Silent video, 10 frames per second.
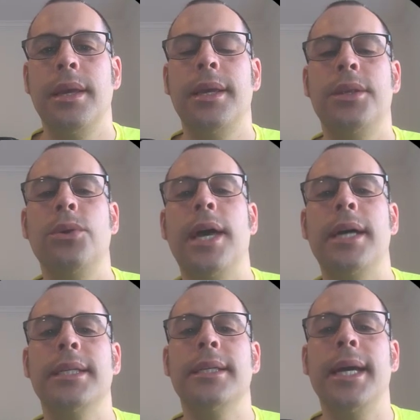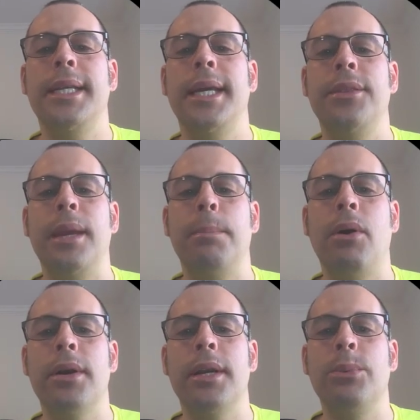In 2019, they
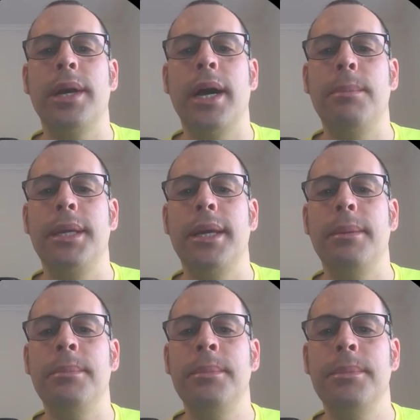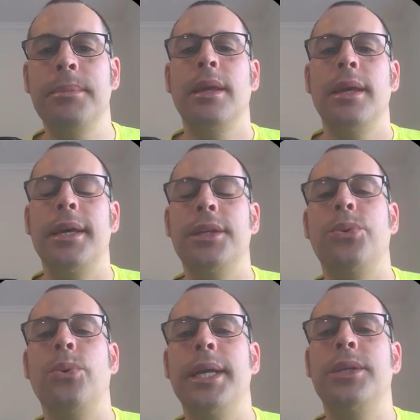partnered with IBM. In
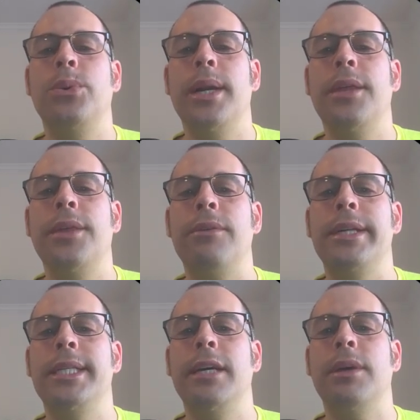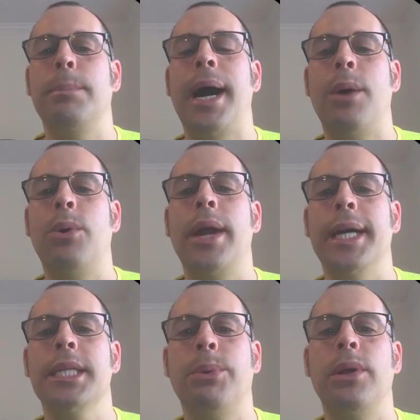2020, they received a power
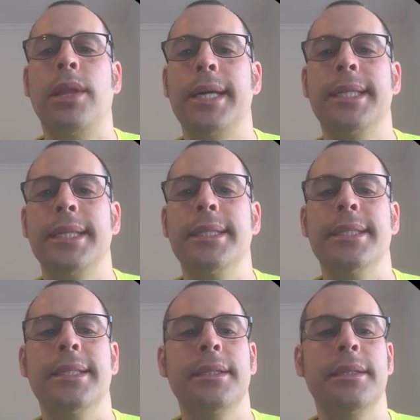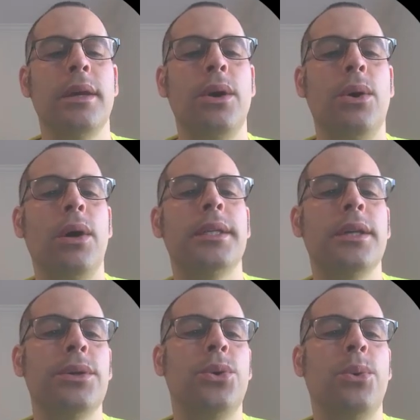export license.
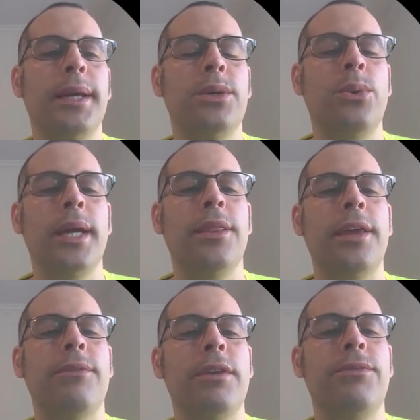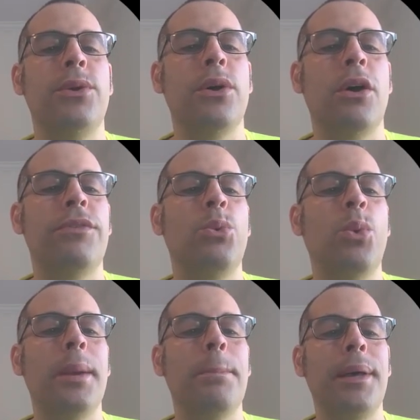Also in 2020, they reviewed over
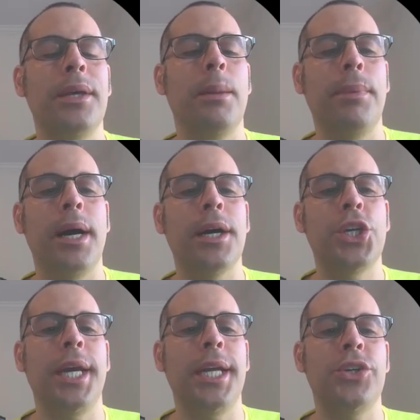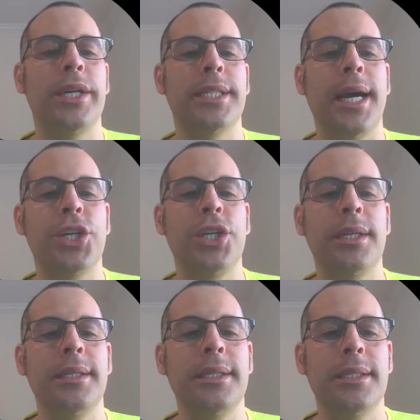1 billion blockchain
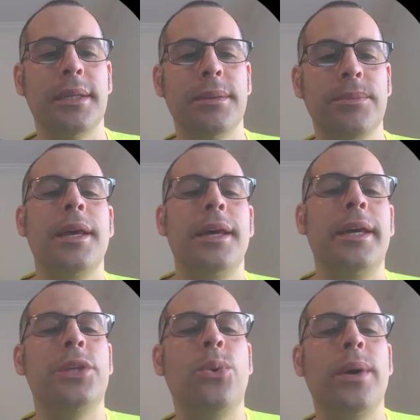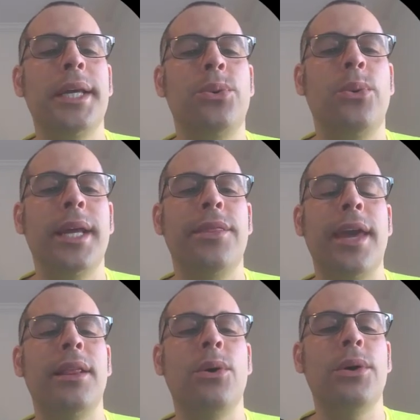transactions. In 2020,
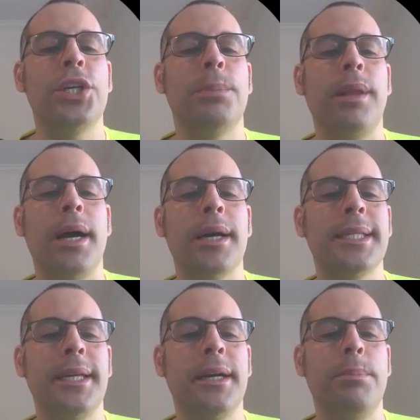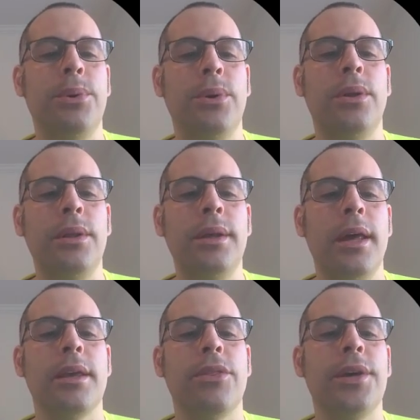they launched Blockseer Pool.
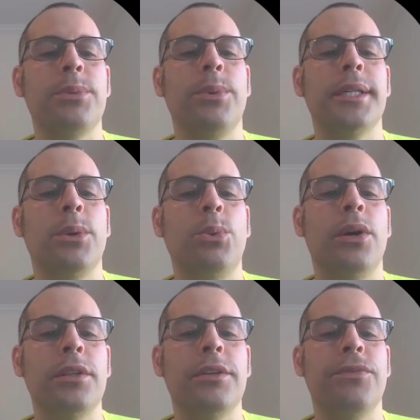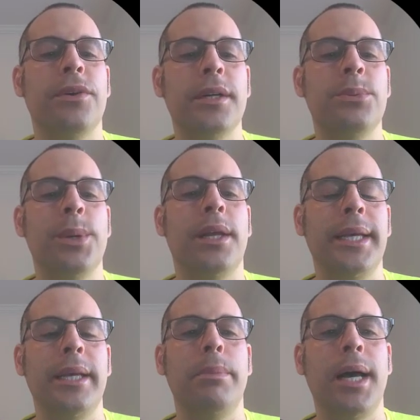This was the world's first with
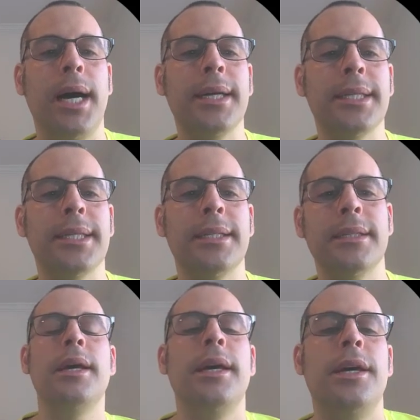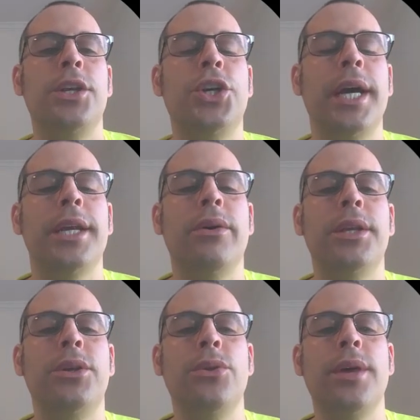clean blocks. In
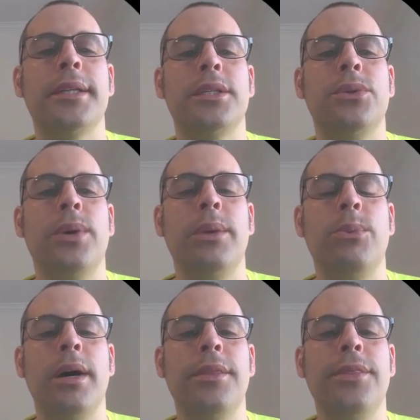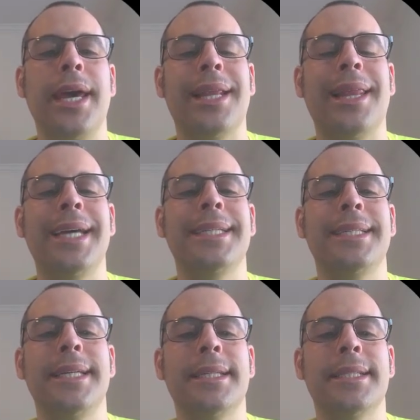January 2021, they had
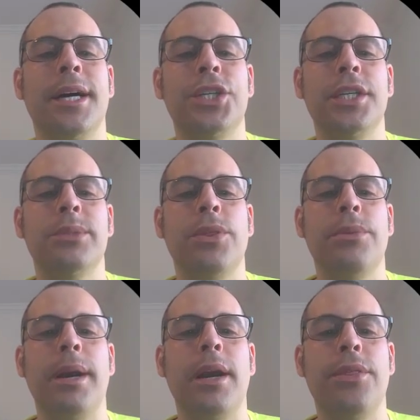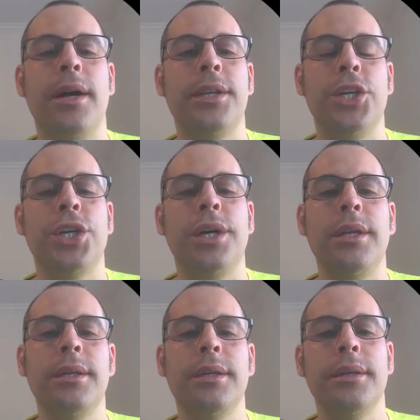licensing discussions with Marathon
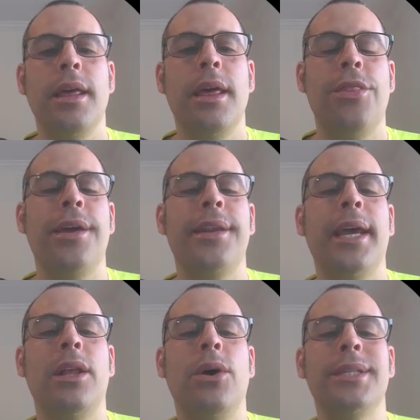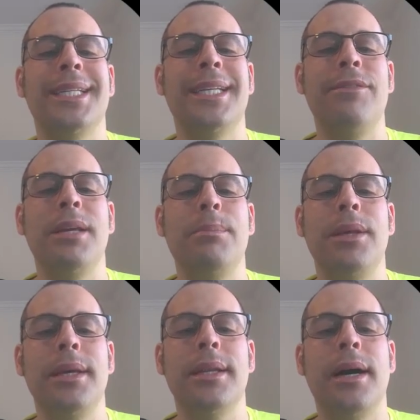Digital. Then they closed a $70
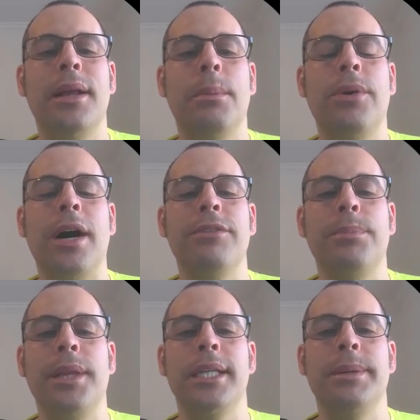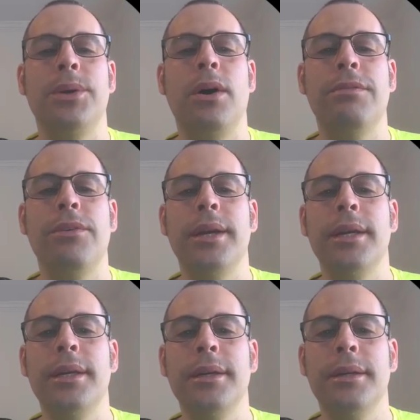million private placement
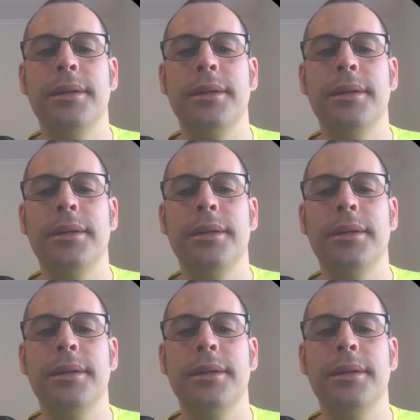offering.